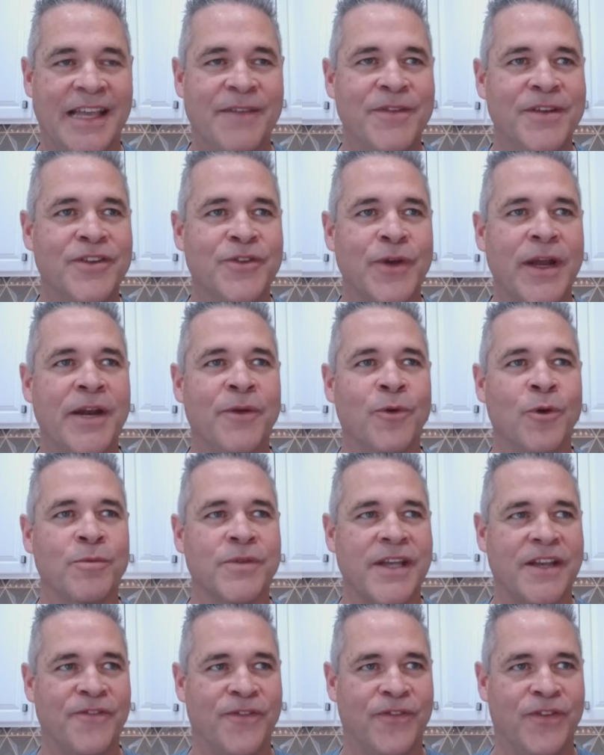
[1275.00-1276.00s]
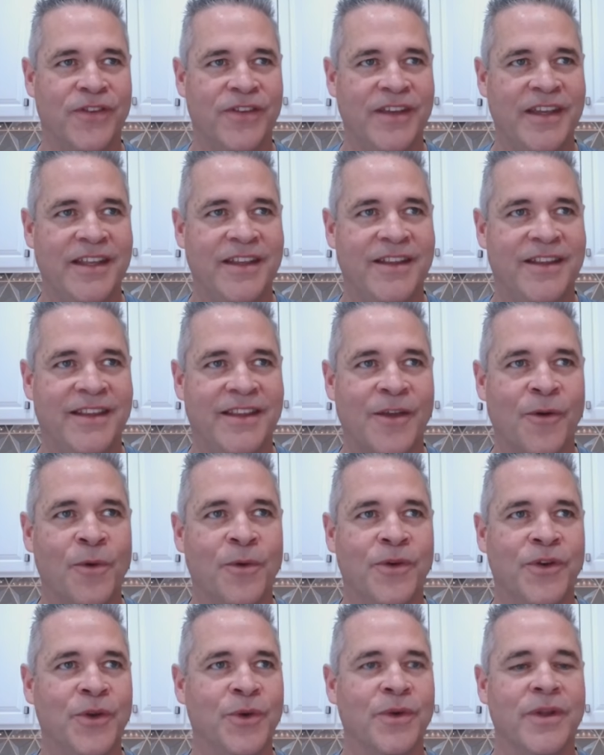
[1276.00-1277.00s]
Even training rooms I see
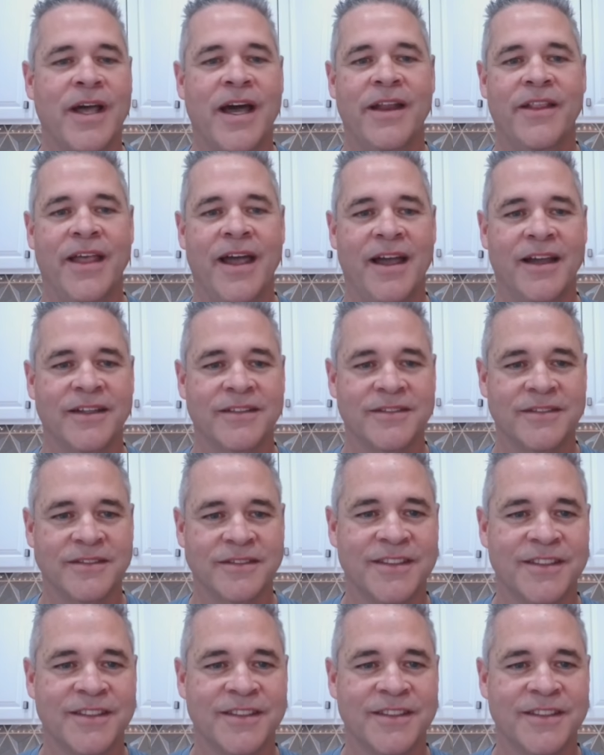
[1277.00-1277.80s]
don't do a lot of that.